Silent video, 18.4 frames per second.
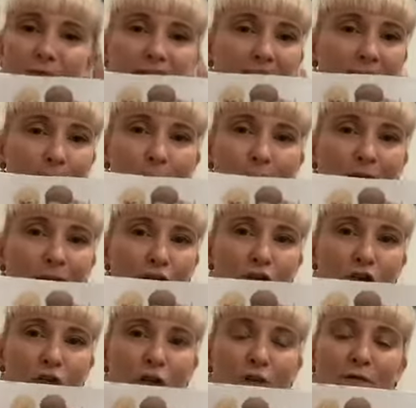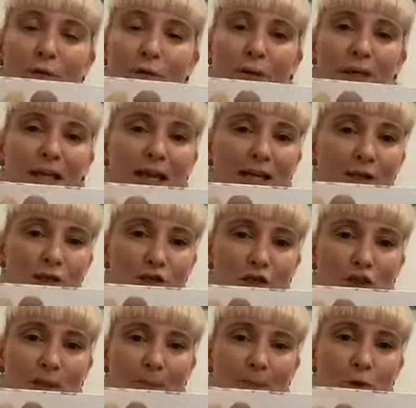celebration of the
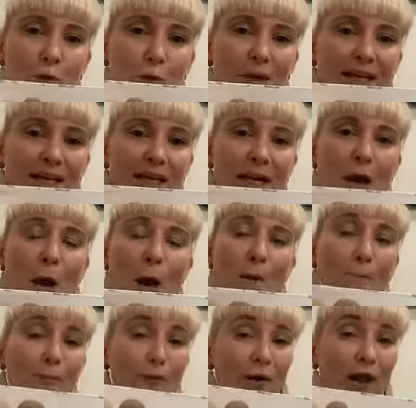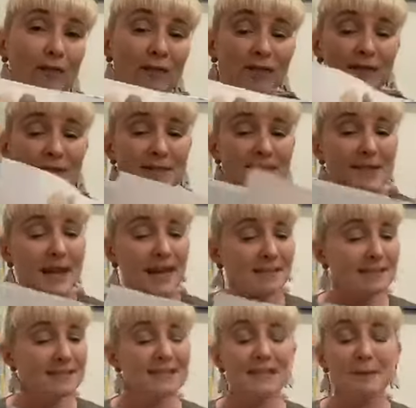relationship between brothers
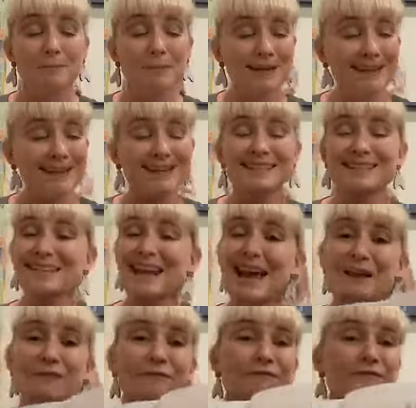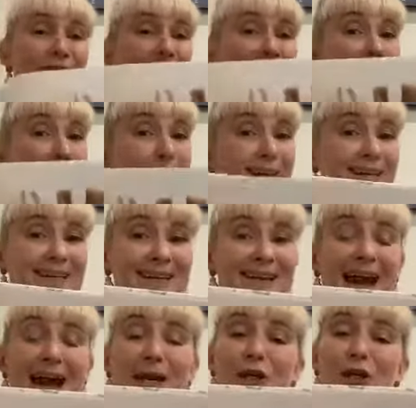and siblings and
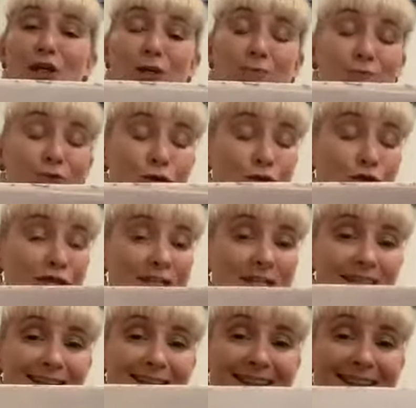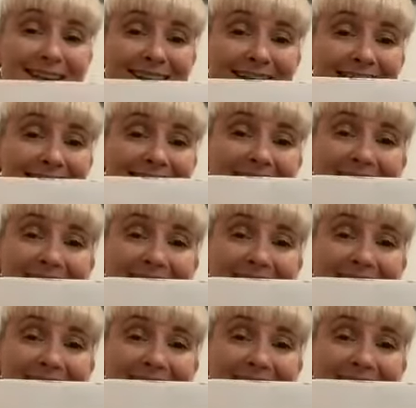family and community.